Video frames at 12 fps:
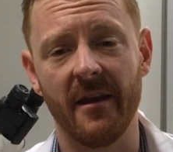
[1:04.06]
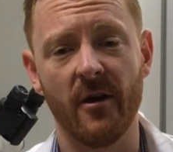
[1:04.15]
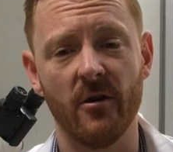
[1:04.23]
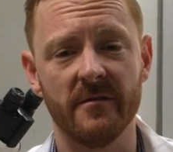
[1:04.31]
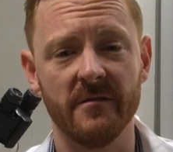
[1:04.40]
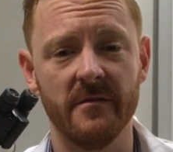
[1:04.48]
and they
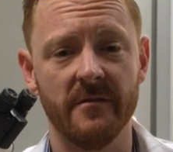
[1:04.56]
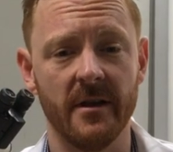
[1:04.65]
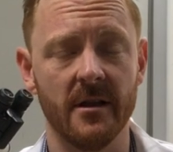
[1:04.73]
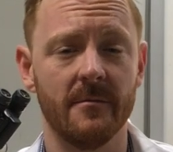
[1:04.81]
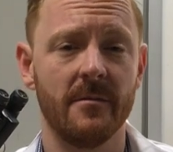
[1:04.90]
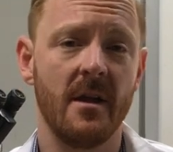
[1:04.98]
often
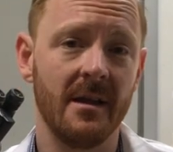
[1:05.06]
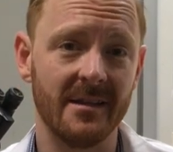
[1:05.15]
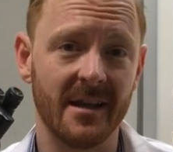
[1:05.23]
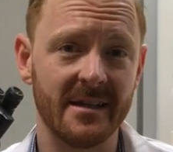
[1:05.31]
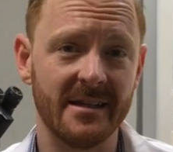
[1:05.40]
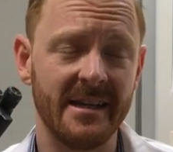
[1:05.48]
develop
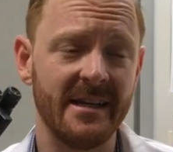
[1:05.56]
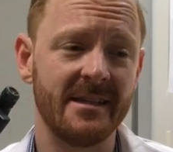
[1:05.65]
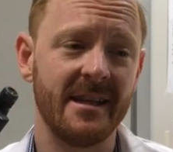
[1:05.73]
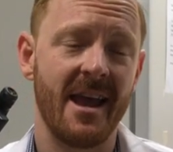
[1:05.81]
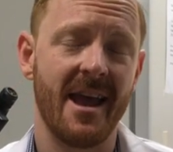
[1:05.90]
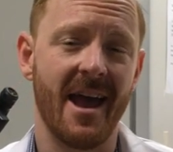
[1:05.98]
lung
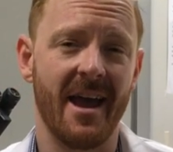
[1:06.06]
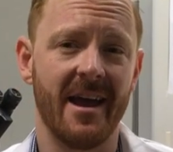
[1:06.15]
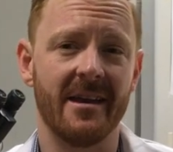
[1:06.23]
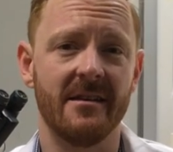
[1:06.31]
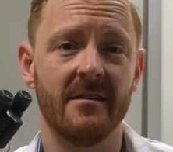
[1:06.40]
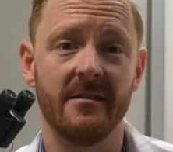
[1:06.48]
disease
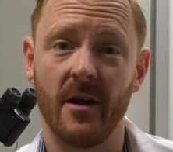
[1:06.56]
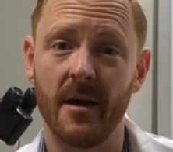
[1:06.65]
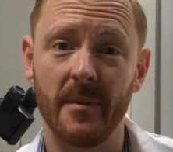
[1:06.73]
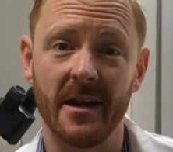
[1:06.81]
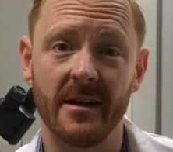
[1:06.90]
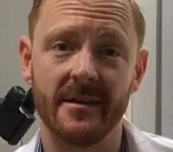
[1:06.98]
and
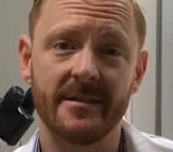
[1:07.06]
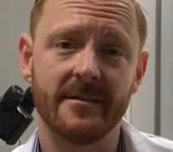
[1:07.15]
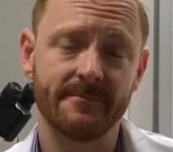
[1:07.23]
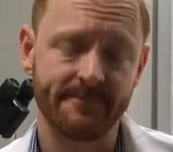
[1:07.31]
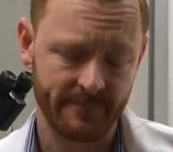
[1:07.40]
diabetes.